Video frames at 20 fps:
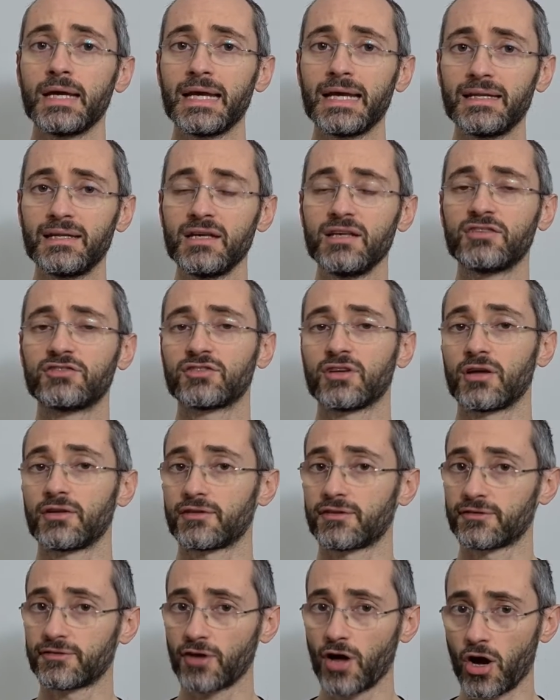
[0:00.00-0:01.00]
it is
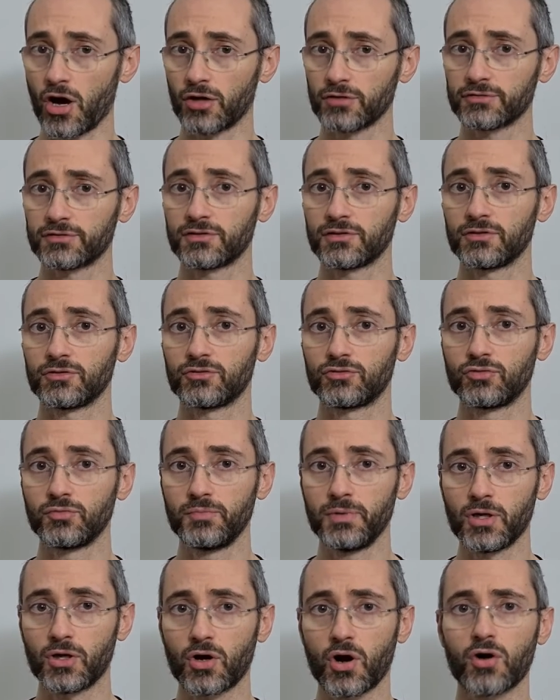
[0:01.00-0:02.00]
thought to
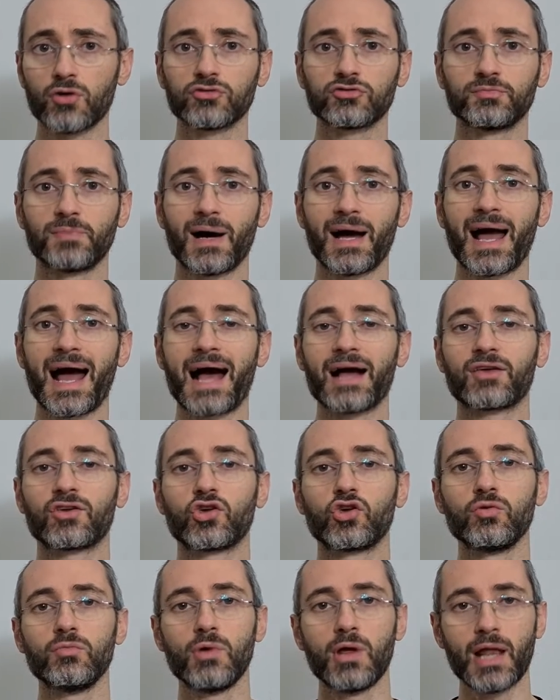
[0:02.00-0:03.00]
be caused by
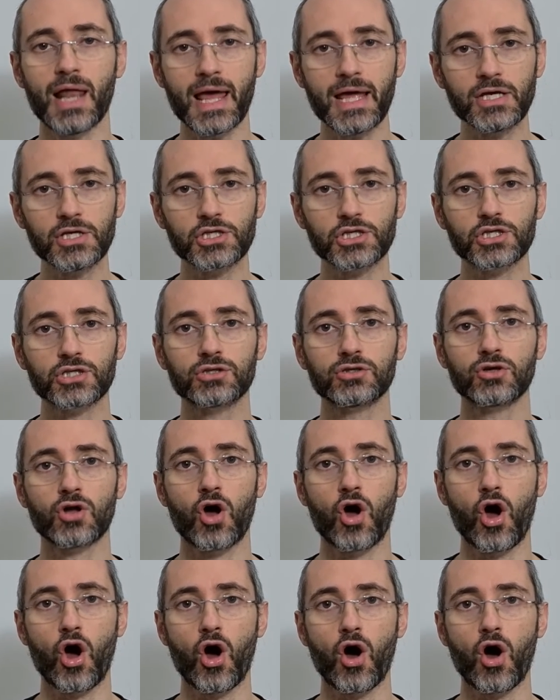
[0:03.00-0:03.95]
accumulation